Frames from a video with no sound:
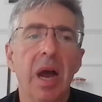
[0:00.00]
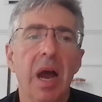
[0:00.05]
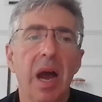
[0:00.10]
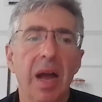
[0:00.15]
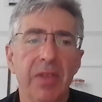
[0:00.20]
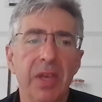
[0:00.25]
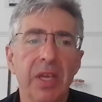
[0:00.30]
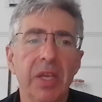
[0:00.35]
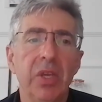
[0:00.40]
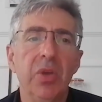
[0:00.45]
I
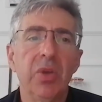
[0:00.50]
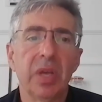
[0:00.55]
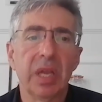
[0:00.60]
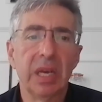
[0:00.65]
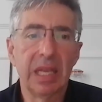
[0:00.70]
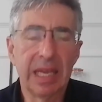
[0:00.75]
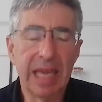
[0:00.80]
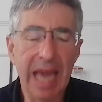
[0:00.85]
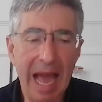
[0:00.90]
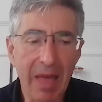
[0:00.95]
think you can
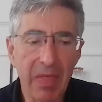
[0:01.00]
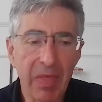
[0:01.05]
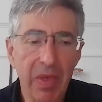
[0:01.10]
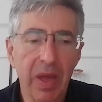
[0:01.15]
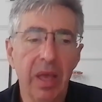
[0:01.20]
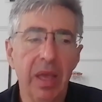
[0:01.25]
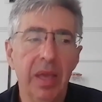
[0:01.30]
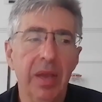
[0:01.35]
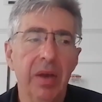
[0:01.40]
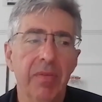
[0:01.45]

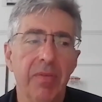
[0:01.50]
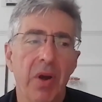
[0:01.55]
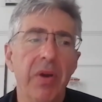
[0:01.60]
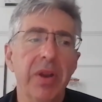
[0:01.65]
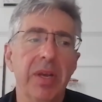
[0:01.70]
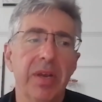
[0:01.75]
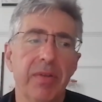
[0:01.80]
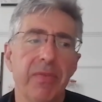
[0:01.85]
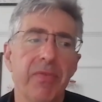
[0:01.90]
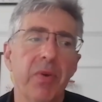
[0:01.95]
gather in a very
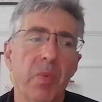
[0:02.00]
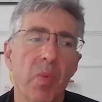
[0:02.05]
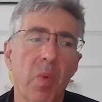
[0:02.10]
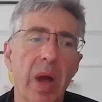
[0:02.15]
different